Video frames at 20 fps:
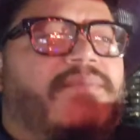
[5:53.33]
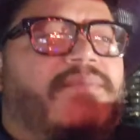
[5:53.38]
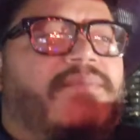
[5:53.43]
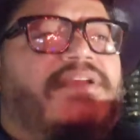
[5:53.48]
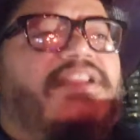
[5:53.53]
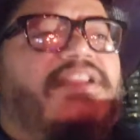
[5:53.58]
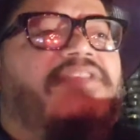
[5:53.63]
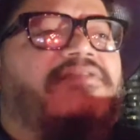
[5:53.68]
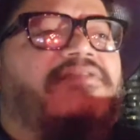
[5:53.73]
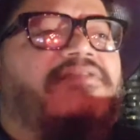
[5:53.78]

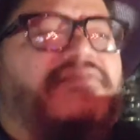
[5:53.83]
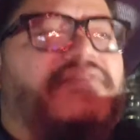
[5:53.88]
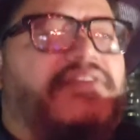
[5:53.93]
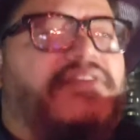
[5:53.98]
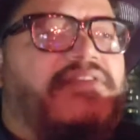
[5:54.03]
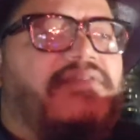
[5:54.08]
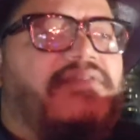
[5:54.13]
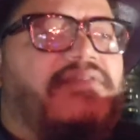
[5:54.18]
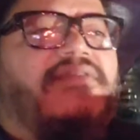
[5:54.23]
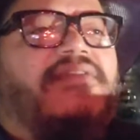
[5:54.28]
can I do for
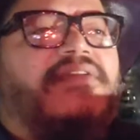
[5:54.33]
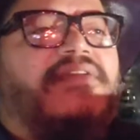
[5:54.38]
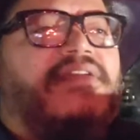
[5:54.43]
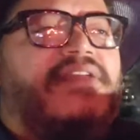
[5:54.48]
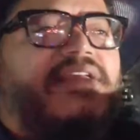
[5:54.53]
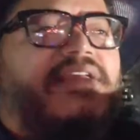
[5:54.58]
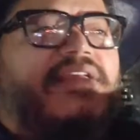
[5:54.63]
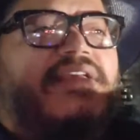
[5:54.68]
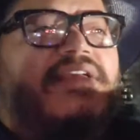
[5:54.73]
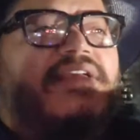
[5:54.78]
you?
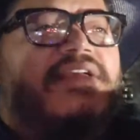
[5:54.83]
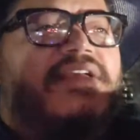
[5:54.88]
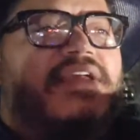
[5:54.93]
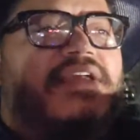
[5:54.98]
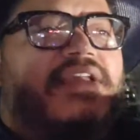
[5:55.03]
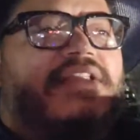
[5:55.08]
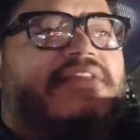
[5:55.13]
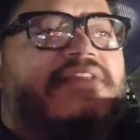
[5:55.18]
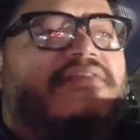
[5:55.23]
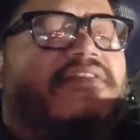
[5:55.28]

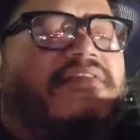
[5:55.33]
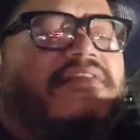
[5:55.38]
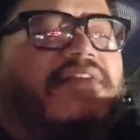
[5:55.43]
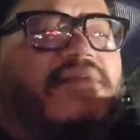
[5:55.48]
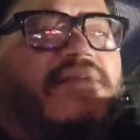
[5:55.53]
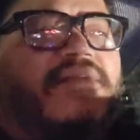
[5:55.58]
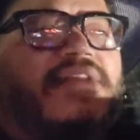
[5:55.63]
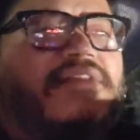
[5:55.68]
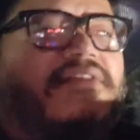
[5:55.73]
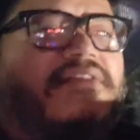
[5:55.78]
And he says, "I
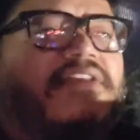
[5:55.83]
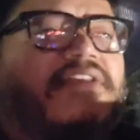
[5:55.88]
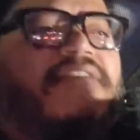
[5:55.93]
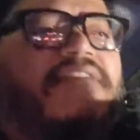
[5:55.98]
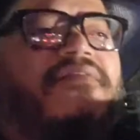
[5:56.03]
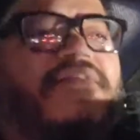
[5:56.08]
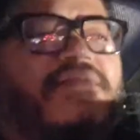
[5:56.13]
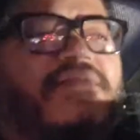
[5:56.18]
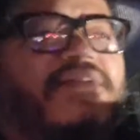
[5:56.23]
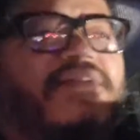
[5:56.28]
wanted to give
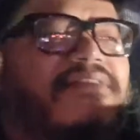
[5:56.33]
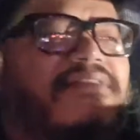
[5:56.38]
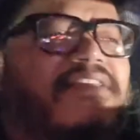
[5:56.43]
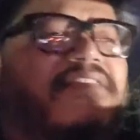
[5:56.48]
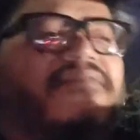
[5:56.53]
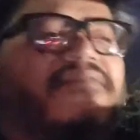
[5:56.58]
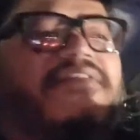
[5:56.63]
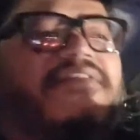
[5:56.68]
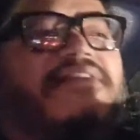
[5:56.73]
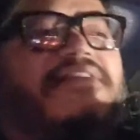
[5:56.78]
you a
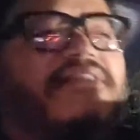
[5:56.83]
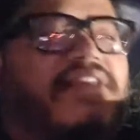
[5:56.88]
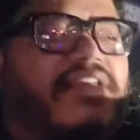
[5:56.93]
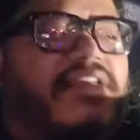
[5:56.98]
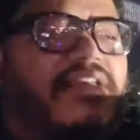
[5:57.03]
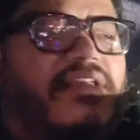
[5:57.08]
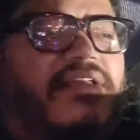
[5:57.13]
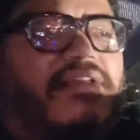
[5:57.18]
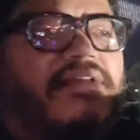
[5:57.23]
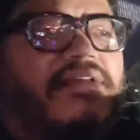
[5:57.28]
DVD."
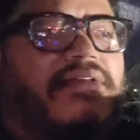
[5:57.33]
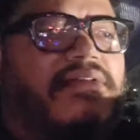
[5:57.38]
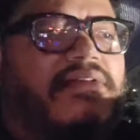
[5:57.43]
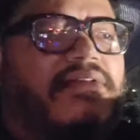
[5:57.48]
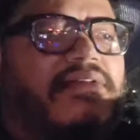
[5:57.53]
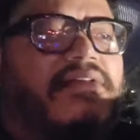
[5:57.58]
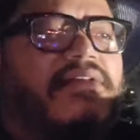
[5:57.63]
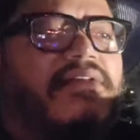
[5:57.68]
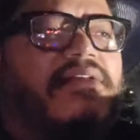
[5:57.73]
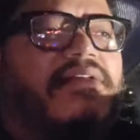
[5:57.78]

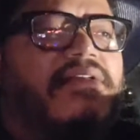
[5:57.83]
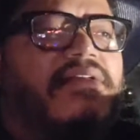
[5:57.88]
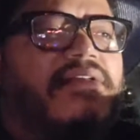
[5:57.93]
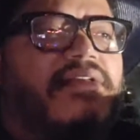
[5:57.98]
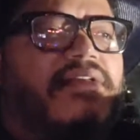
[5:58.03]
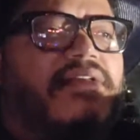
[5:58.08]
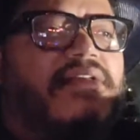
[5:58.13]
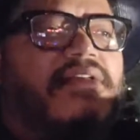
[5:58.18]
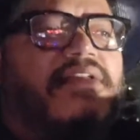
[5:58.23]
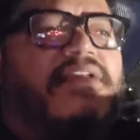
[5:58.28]

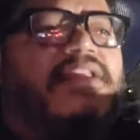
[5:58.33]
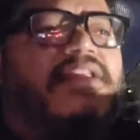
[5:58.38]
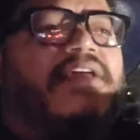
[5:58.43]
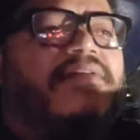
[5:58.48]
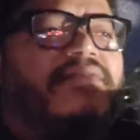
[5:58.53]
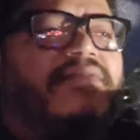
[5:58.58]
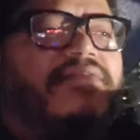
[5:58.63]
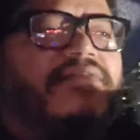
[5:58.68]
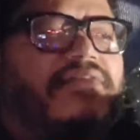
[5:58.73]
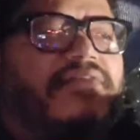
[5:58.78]
And I was
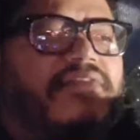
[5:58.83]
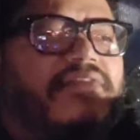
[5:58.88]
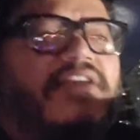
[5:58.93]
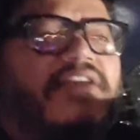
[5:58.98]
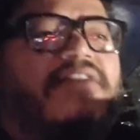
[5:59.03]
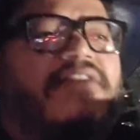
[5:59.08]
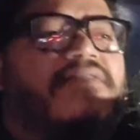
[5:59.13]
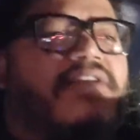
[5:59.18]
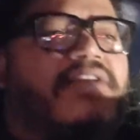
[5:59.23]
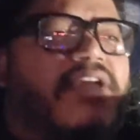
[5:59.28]
just like,
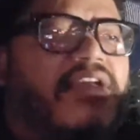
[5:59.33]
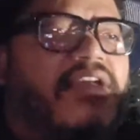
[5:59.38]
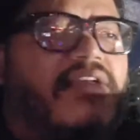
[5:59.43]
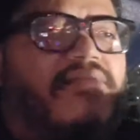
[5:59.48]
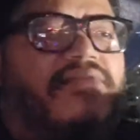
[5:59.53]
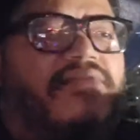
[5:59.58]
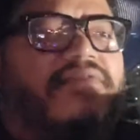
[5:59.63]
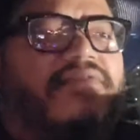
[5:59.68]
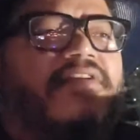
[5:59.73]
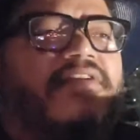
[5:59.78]

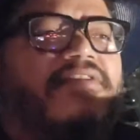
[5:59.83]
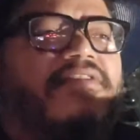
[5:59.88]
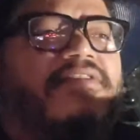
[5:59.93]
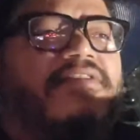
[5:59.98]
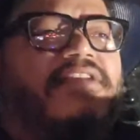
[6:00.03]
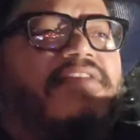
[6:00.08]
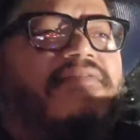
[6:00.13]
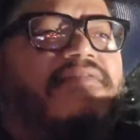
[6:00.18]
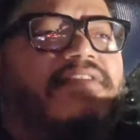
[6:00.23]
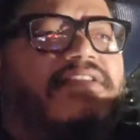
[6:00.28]

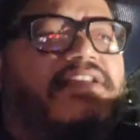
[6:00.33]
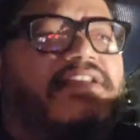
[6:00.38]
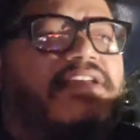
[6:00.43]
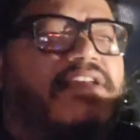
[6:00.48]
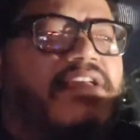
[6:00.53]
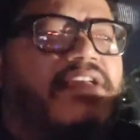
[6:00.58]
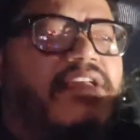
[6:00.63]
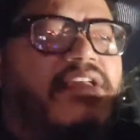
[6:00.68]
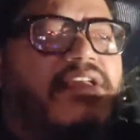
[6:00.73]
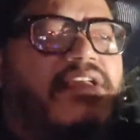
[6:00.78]

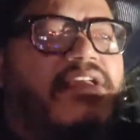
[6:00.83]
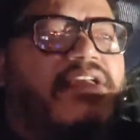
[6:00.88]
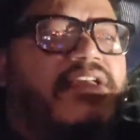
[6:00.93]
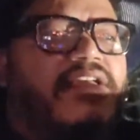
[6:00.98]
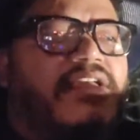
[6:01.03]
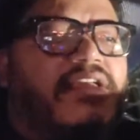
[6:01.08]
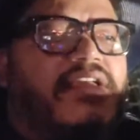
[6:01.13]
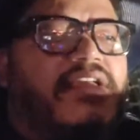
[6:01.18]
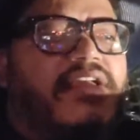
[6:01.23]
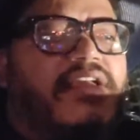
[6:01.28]
"Okay, what's
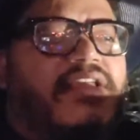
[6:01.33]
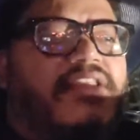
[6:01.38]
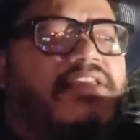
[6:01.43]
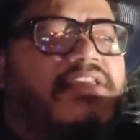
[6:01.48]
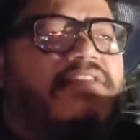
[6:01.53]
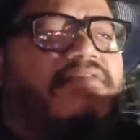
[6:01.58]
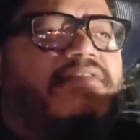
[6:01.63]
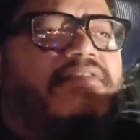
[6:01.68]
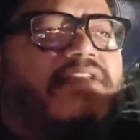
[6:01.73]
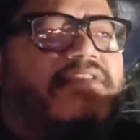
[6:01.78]
it?"
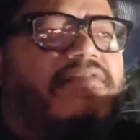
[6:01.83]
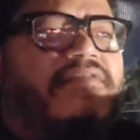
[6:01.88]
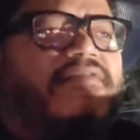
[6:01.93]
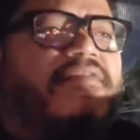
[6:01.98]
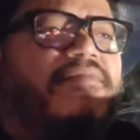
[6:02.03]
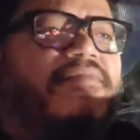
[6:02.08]
And he